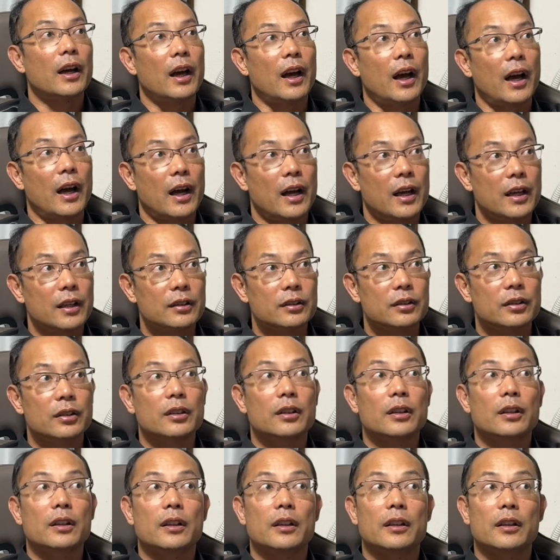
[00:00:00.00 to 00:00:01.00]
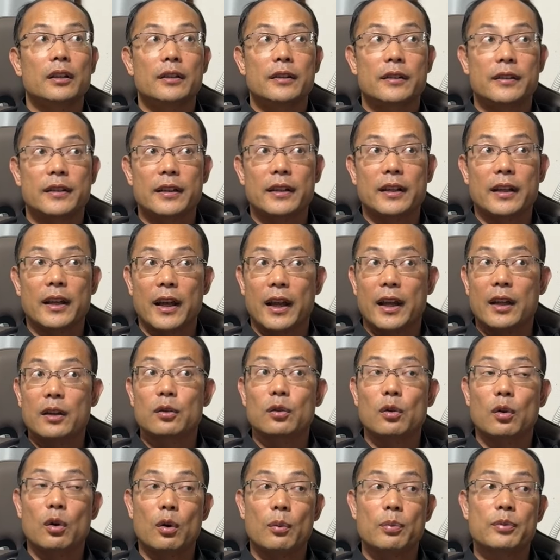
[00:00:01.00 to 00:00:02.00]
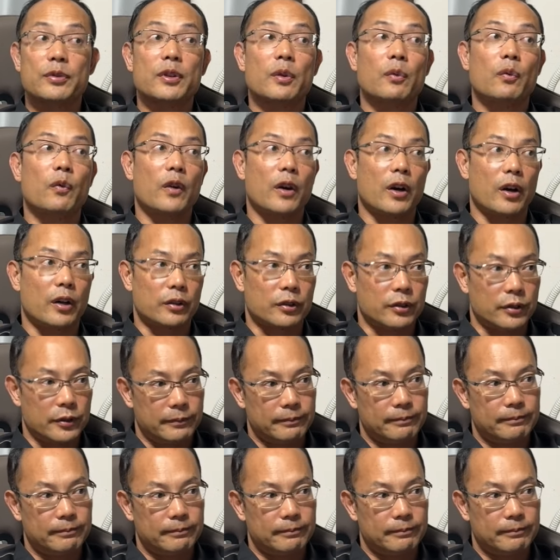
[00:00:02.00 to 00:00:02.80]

and The End of the World.